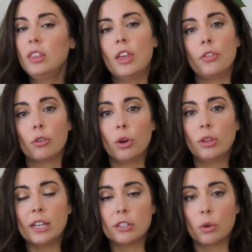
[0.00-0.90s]
that the grow
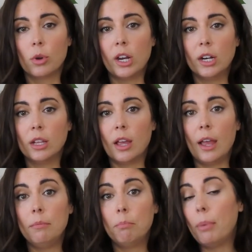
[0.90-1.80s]
lights are working a
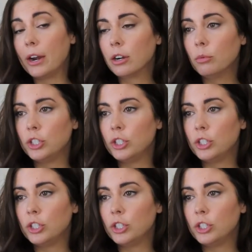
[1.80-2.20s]
lot better,